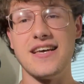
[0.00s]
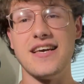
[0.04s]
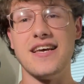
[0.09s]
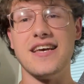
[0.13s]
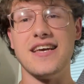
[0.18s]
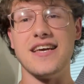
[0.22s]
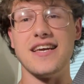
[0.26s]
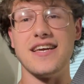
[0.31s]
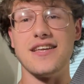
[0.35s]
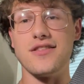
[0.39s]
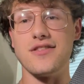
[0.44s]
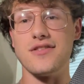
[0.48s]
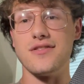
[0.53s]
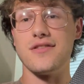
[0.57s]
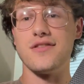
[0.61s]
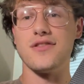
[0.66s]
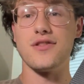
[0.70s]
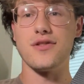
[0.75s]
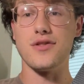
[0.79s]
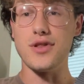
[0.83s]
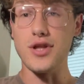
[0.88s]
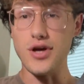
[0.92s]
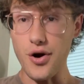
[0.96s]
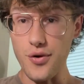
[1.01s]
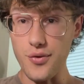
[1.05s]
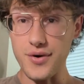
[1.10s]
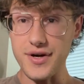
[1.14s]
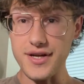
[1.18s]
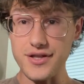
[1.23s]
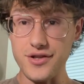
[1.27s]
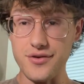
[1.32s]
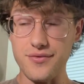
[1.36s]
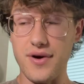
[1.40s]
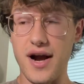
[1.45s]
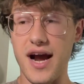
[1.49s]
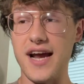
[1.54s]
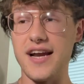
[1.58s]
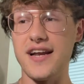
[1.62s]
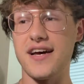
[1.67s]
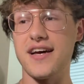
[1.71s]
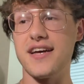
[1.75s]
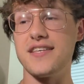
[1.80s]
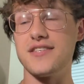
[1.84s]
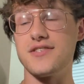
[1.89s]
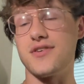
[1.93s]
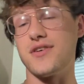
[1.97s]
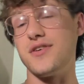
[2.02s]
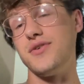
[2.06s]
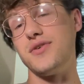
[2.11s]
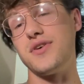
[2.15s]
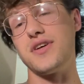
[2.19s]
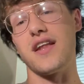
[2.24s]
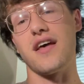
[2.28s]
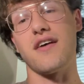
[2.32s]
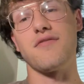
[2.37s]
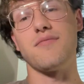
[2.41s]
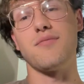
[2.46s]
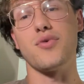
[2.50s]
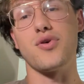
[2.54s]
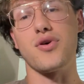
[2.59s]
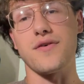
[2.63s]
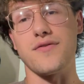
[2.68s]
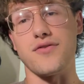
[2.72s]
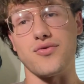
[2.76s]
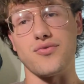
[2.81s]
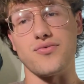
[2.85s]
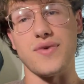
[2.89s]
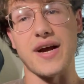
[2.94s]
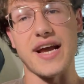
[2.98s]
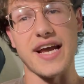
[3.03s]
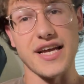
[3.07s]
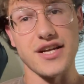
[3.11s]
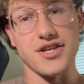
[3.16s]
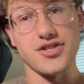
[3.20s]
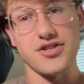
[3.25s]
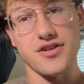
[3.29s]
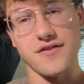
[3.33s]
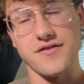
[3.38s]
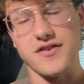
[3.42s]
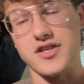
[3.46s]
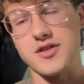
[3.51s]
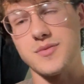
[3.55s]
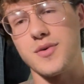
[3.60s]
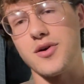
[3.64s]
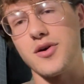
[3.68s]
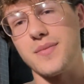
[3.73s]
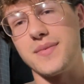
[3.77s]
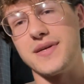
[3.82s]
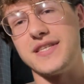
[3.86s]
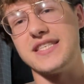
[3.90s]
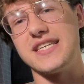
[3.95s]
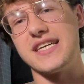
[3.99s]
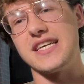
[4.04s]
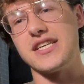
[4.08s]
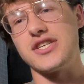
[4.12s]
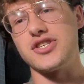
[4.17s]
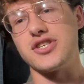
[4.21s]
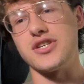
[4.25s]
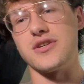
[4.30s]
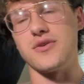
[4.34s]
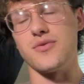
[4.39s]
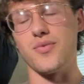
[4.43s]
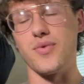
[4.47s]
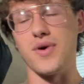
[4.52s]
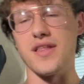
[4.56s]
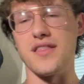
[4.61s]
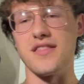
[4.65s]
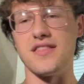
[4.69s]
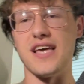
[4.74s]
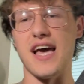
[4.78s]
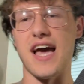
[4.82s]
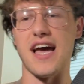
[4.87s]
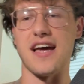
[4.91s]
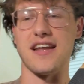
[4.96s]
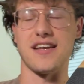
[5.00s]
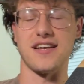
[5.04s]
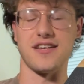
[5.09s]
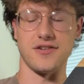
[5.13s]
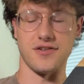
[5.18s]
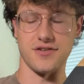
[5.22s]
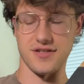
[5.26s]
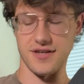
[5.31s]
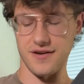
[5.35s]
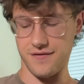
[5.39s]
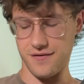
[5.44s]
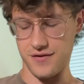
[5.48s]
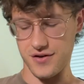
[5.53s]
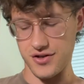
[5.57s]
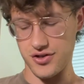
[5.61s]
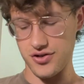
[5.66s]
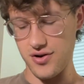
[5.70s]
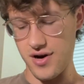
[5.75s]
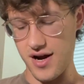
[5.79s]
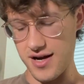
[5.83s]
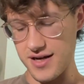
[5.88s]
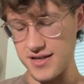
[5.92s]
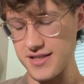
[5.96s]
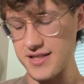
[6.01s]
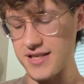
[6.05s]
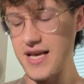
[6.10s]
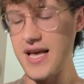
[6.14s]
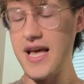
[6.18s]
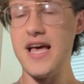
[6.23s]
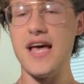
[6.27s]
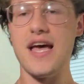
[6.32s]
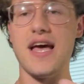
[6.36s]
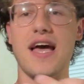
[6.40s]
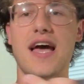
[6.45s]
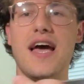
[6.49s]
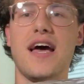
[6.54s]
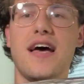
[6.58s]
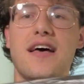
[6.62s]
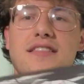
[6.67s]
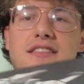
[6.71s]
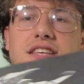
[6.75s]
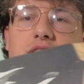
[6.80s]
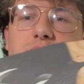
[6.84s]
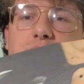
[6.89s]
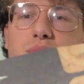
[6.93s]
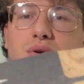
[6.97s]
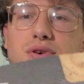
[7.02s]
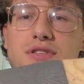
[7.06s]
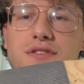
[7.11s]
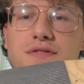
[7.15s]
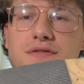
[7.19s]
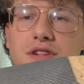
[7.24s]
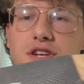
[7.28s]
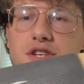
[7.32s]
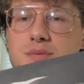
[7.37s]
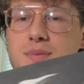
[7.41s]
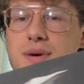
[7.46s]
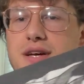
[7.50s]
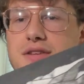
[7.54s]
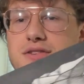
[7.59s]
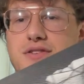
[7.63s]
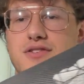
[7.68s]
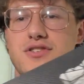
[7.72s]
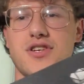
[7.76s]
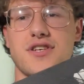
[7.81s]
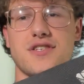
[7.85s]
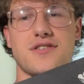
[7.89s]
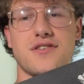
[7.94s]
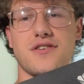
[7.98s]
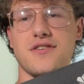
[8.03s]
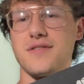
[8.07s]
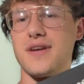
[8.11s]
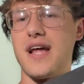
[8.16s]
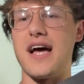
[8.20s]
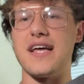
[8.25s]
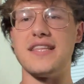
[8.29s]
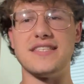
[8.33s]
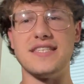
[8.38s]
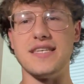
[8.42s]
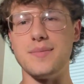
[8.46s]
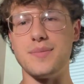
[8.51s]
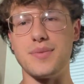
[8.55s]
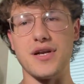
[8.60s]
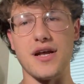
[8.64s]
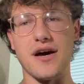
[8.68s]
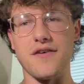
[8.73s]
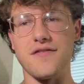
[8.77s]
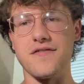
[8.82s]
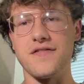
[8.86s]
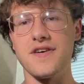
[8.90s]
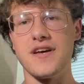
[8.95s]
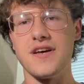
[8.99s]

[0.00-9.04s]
in lowering the ride height so you can have more of a range of experimentation with that in your different trucks. And this board's flush mounts just are not deep enough.